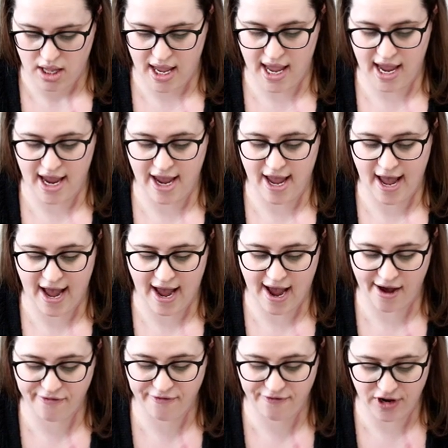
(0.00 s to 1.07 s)
a
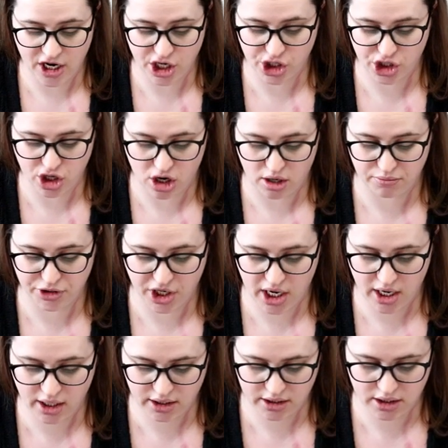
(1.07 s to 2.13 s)
half-finished
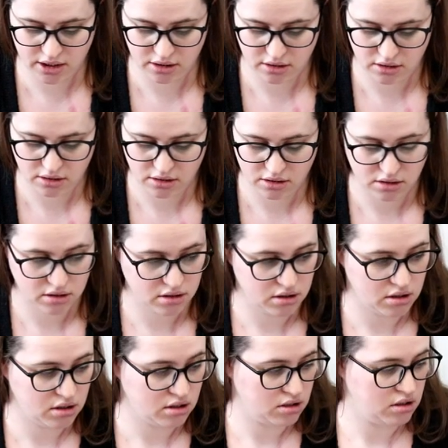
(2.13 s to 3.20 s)
object.
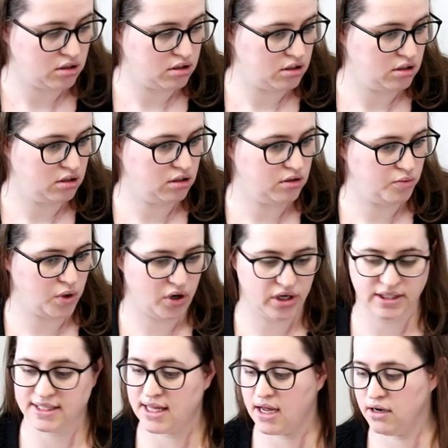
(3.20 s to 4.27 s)
Where
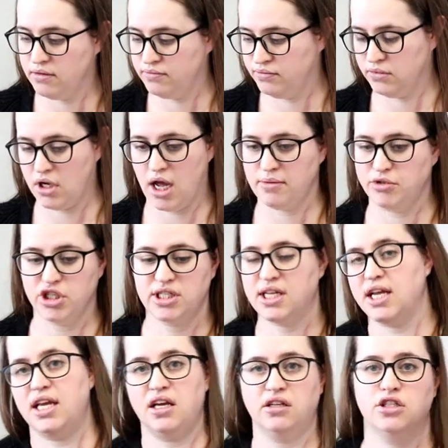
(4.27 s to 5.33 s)
is that? I'm just
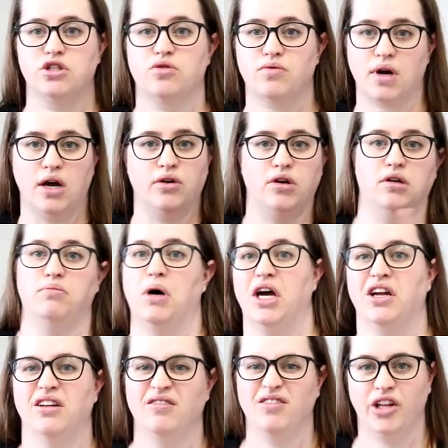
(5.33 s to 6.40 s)
like surrounded
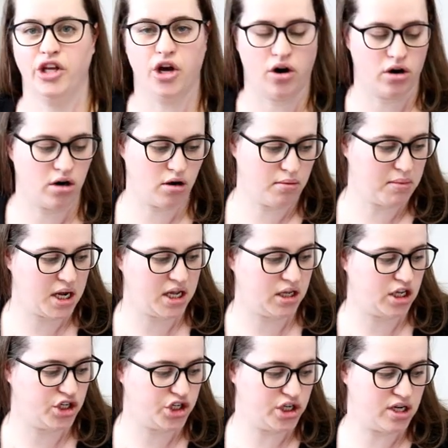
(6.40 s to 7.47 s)
by yarn on my
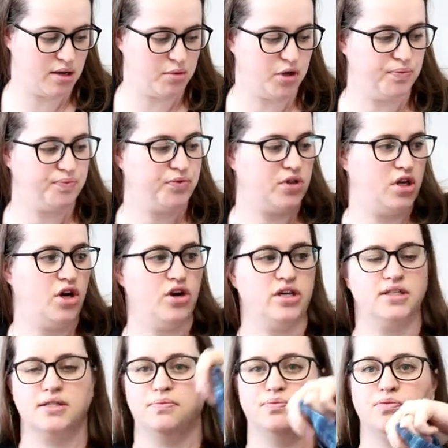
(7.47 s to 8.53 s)
kitchen table. Here it
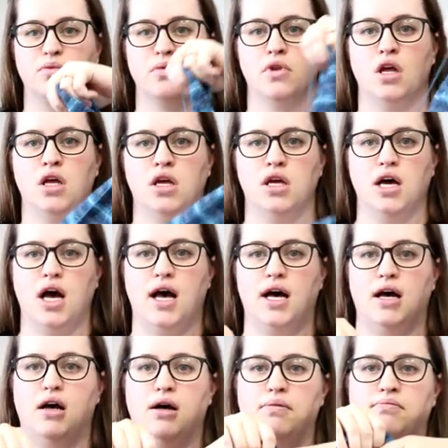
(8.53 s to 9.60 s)
is.
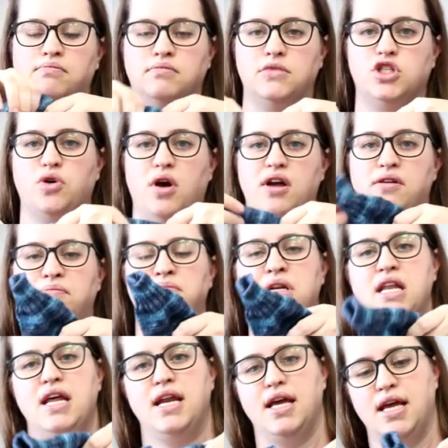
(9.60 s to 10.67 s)
So I
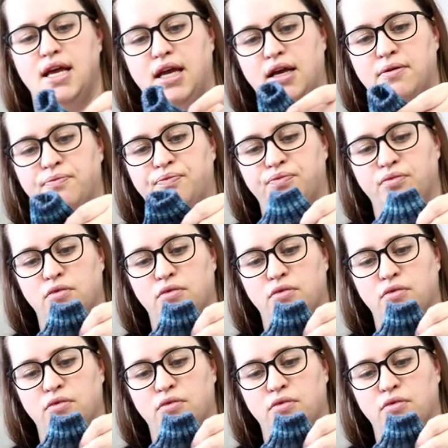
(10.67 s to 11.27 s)
am knitting